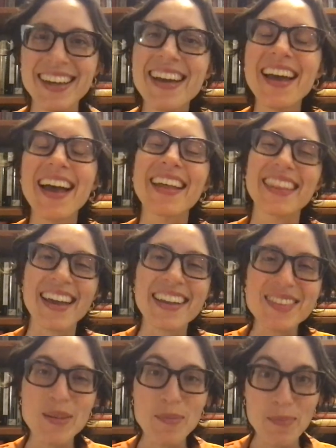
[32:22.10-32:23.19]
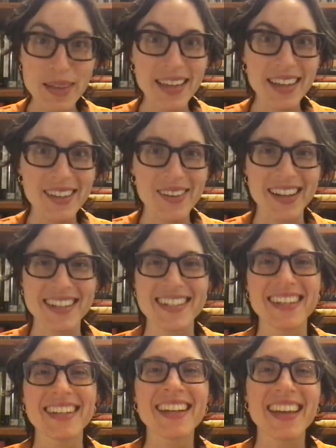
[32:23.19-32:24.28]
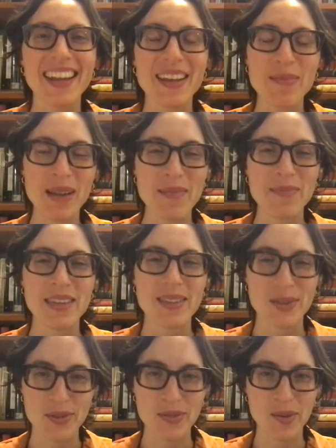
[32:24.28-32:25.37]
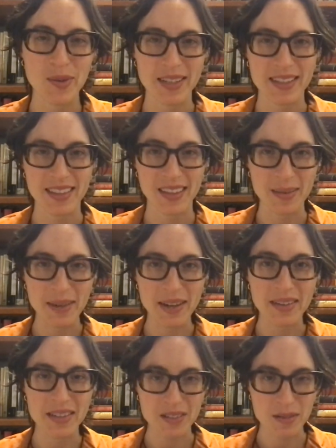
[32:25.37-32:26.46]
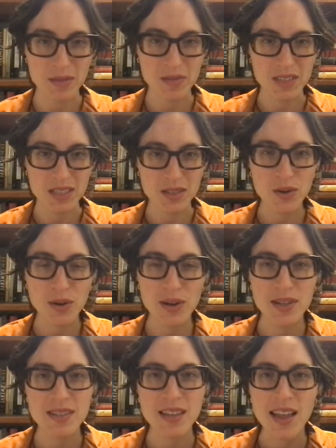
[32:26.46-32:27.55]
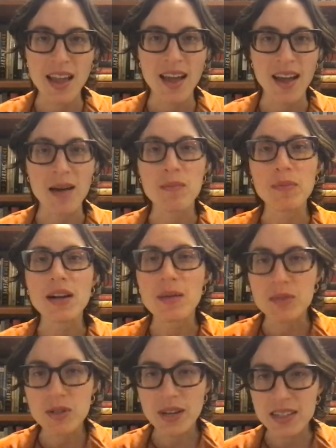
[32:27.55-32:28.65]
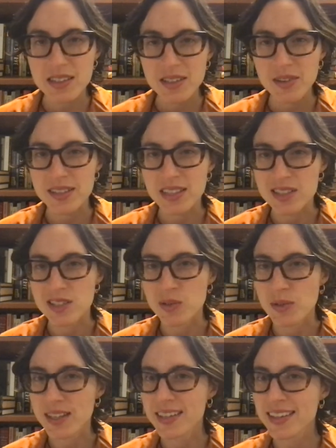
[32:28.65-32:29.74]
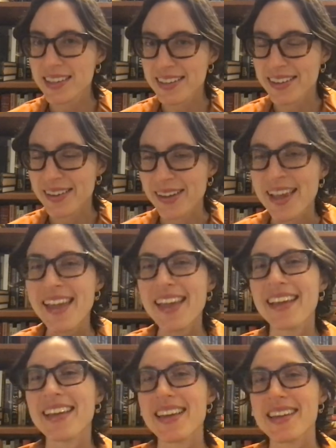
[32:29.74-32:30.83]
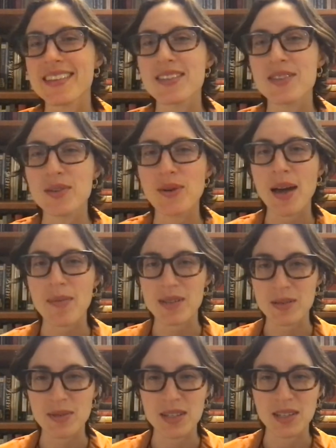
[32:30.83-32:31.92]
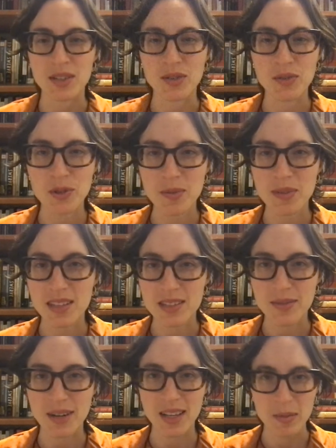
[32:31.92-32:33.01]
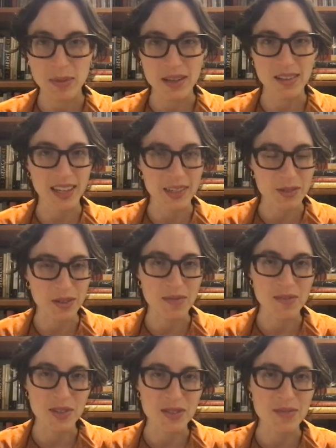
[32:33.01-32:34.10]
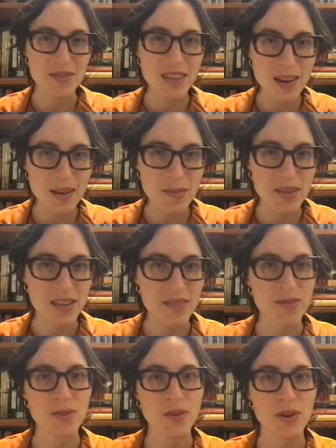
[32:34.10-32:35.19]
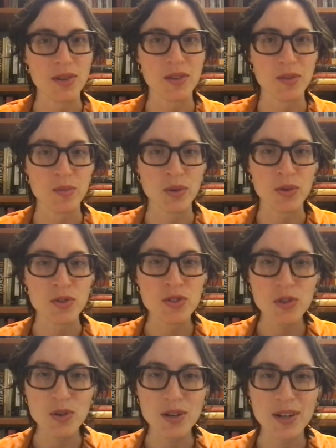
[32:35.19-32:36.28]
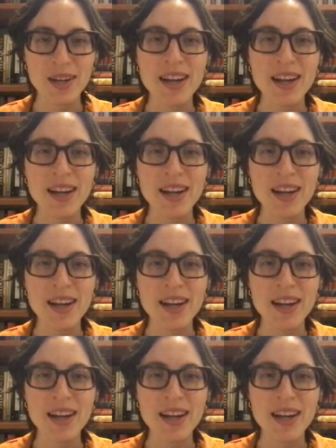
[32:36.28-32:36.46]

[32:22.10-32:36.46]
And that's a big question, and it might be a useful one to think about in terms of this course, but I'm directing your attention to it here in case you happen to be in a group that is writing about electroconvulsive therapy for your brochure,